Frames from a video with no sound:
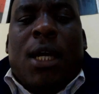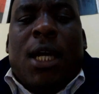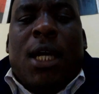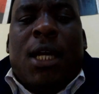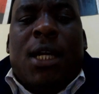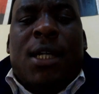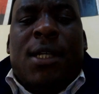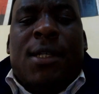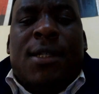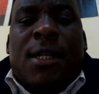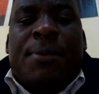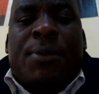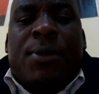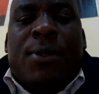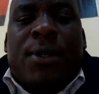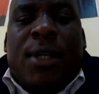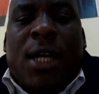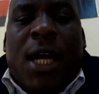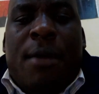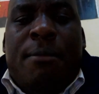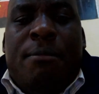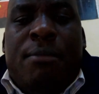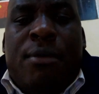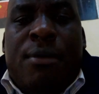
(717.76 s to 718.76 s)
Kindly
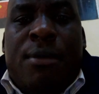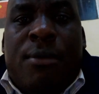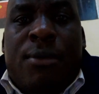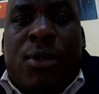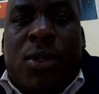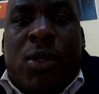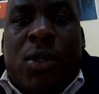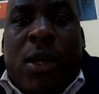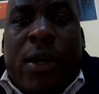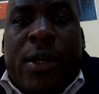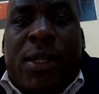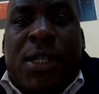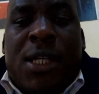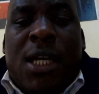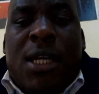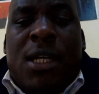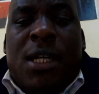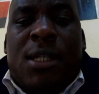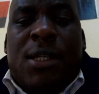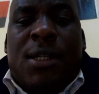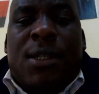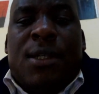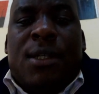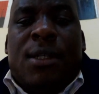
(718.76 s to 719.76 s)
subscribe to our
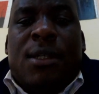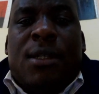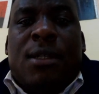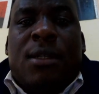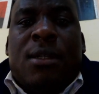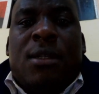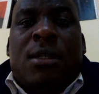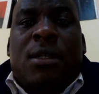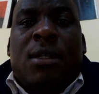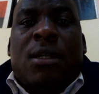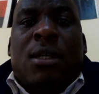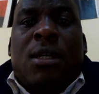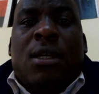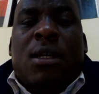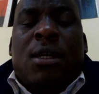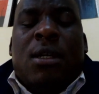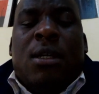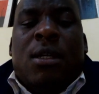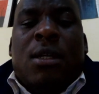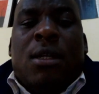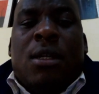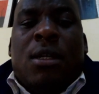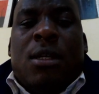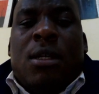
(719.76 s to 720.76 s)
channels,
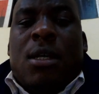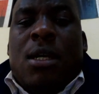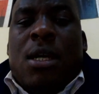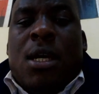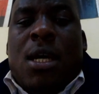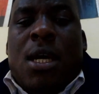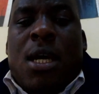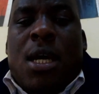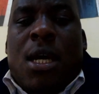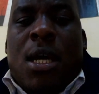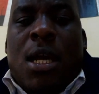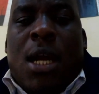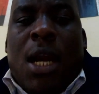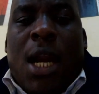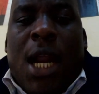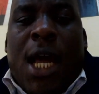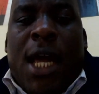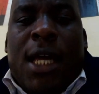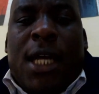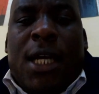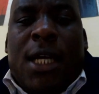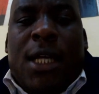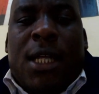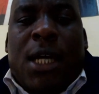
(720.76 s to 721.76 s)

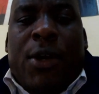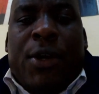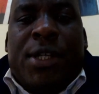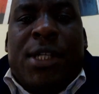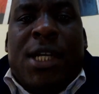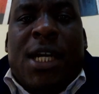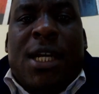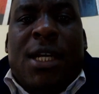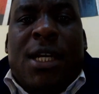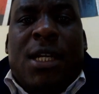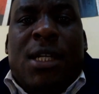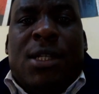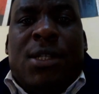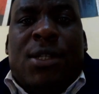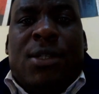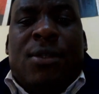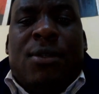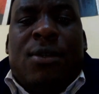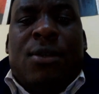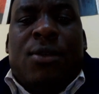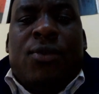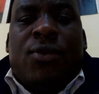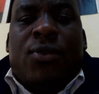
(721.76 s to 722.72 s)
like our channels,